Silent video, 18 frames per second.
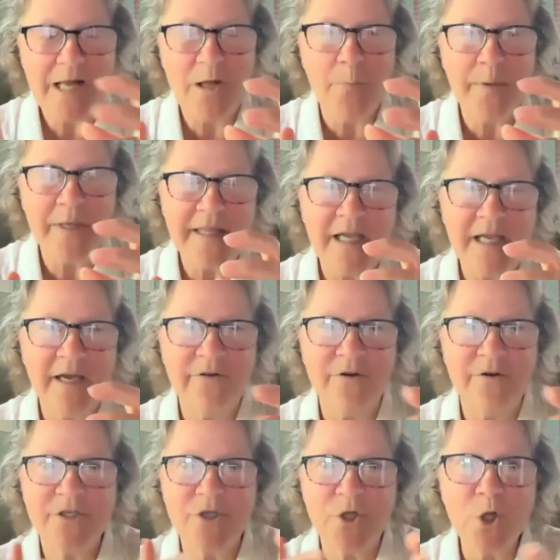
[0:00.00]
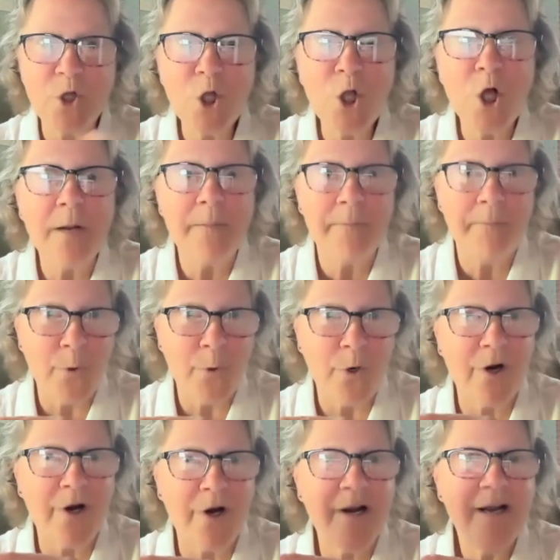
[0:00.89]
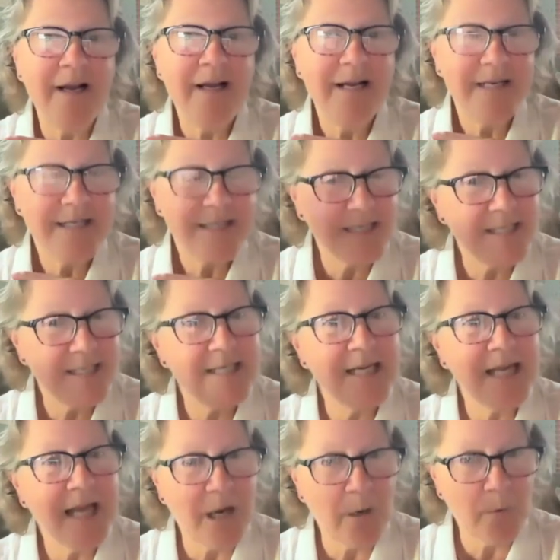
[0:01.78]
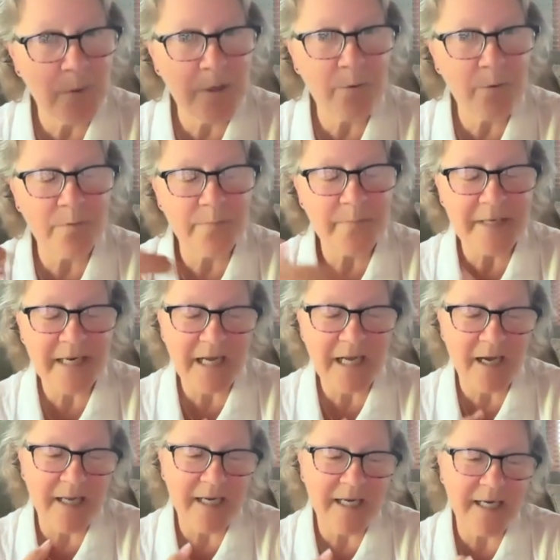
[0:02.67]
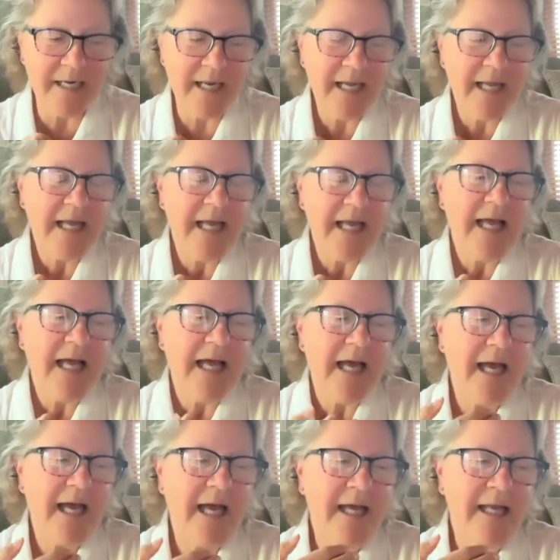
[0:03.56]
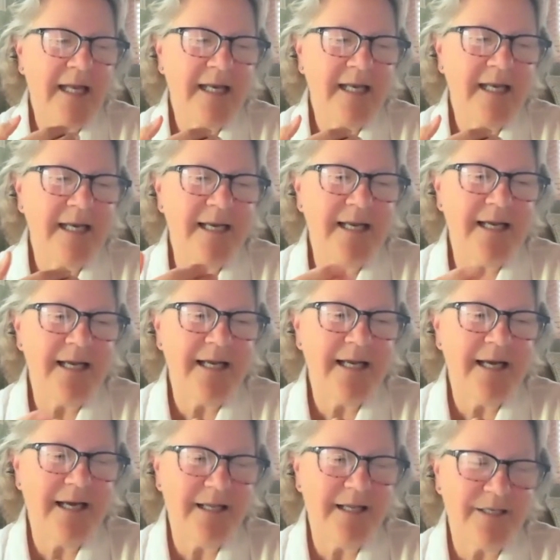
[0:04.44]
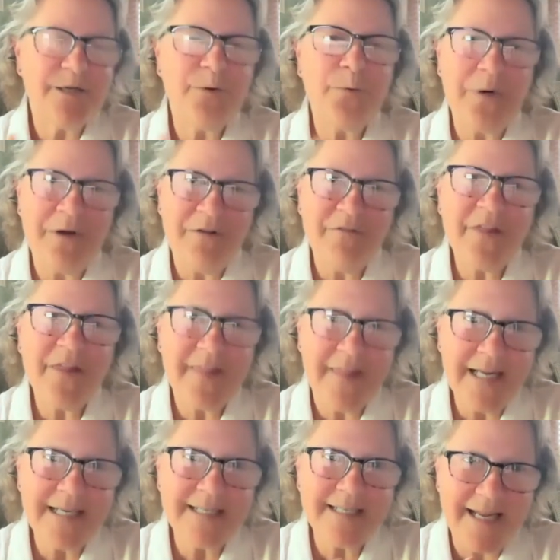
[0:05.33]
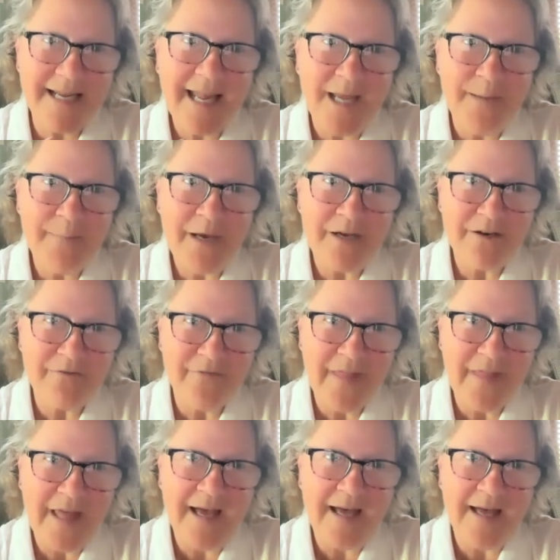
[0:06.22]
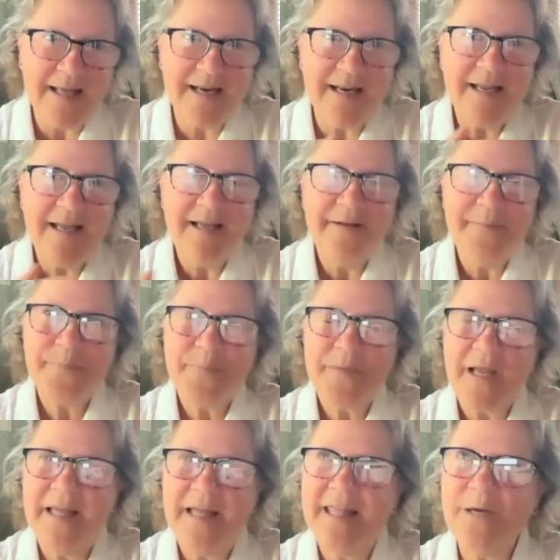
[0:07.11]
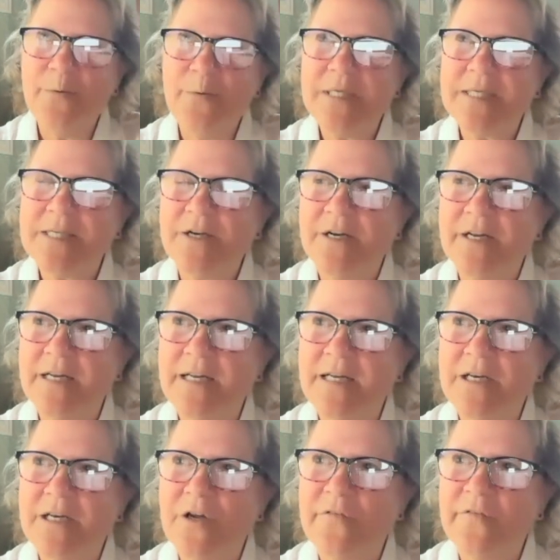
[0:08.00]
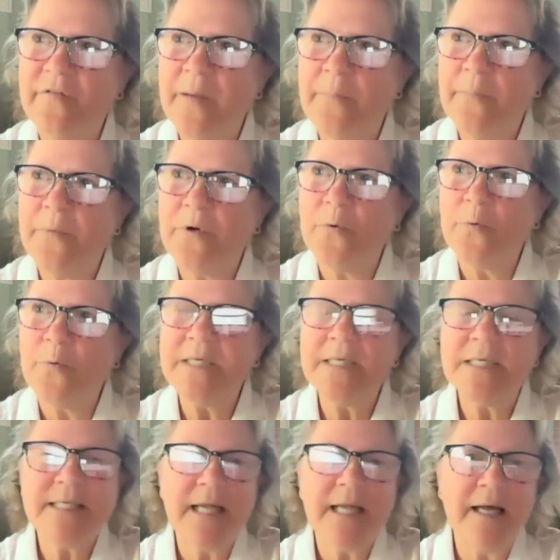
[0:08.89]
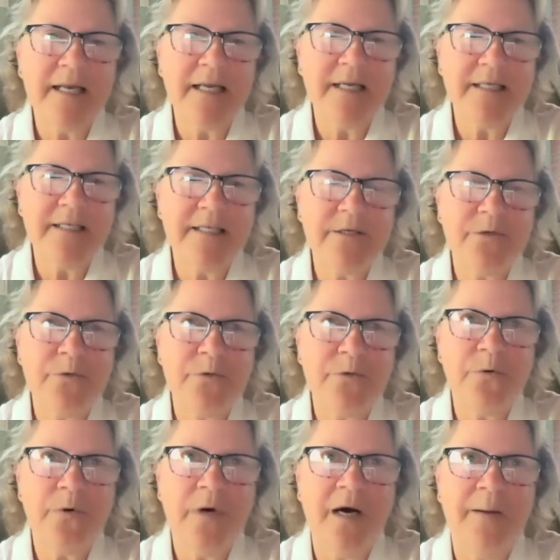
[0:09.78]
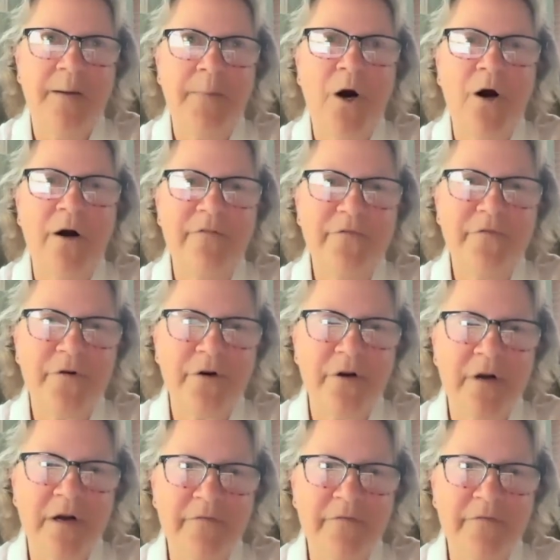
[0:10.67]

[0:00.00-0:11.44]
helping the other to look more to see how we were being guided and so one of the things that came out of that i think we started in november we decided to um, offer a